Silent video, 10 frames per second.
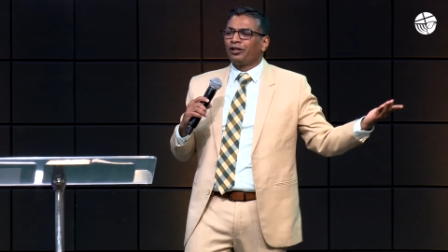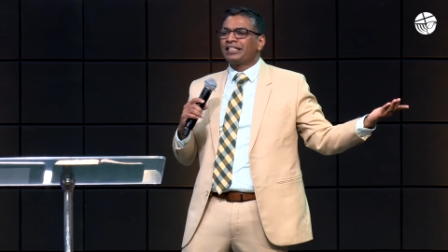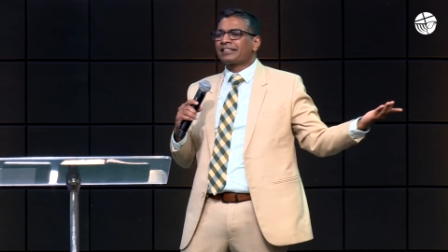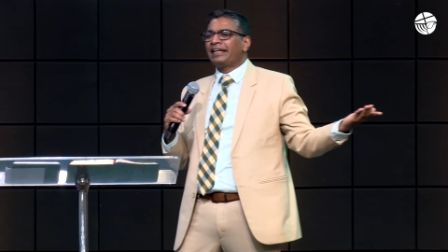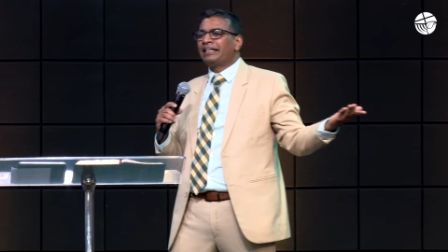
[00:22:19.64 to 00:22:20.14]

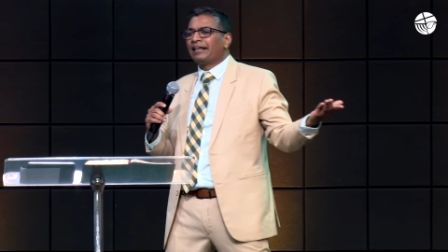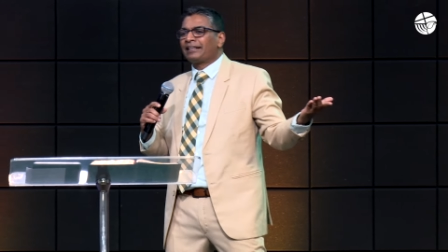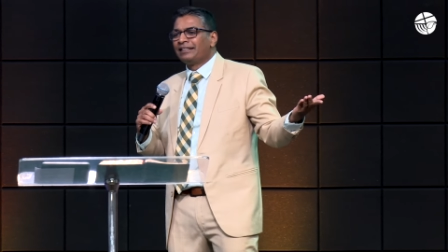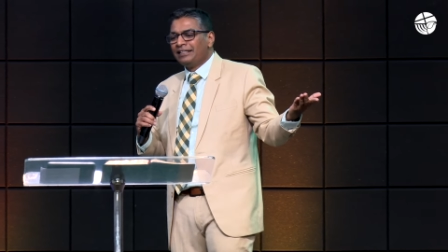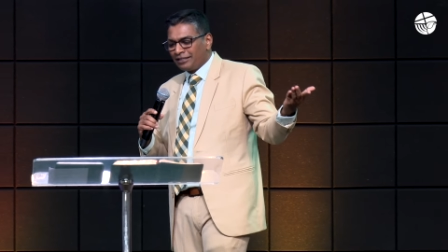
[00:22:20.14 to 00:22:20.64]
he's saying
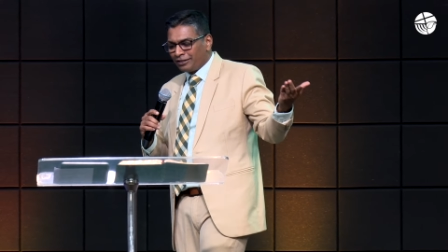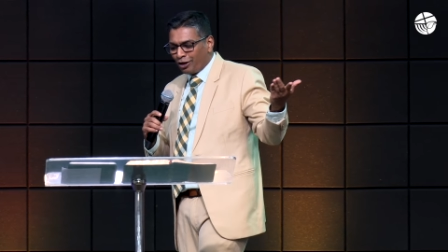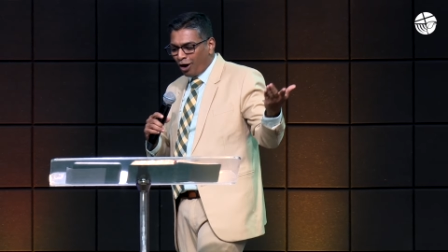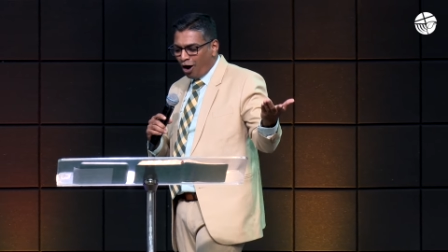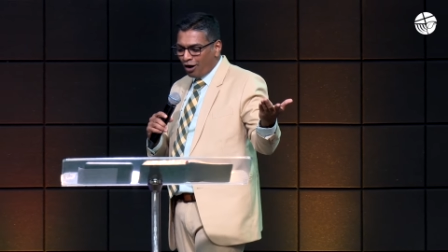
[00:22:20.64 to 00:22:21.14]
that the
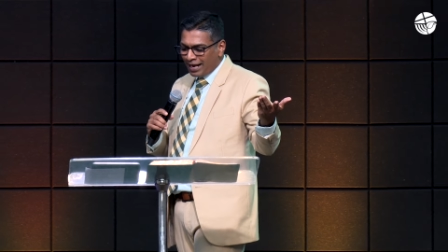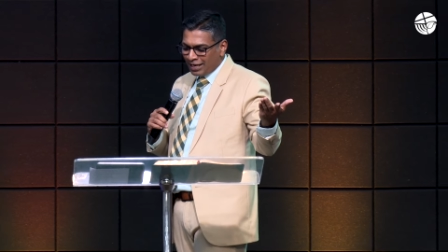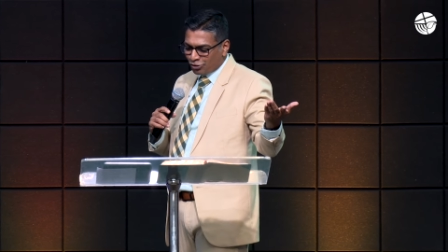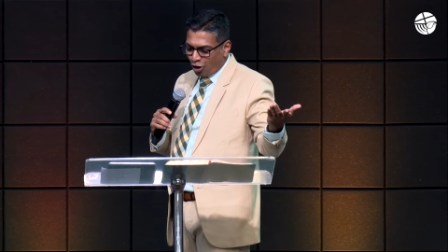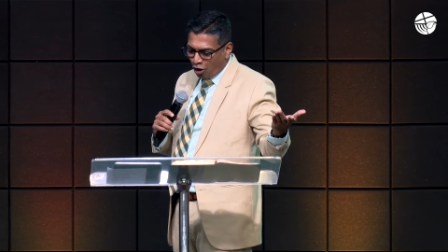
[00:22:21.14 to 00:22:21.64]
Lord
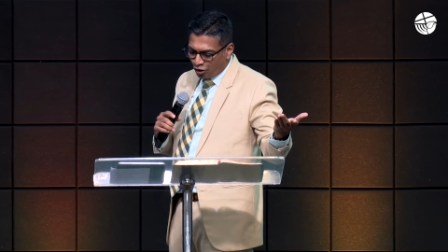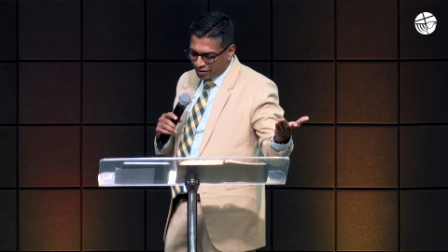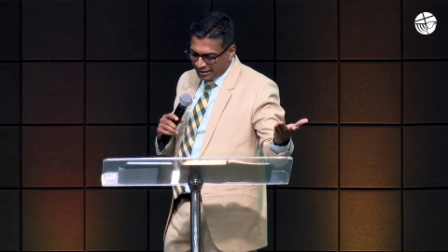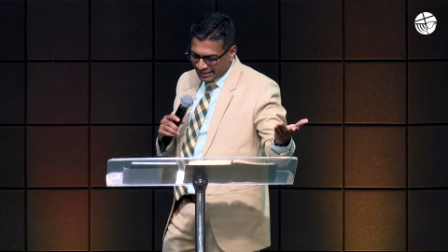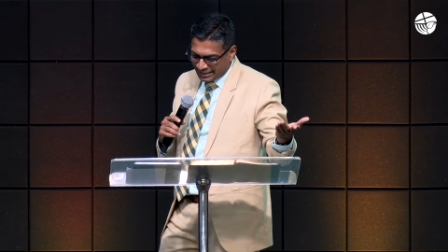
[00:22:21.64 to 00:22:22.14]
has
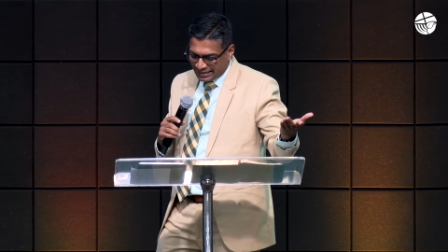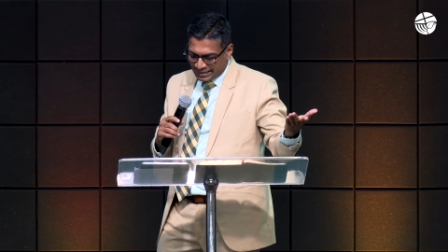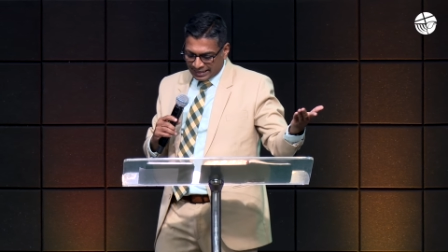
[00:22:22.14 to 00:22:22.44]
already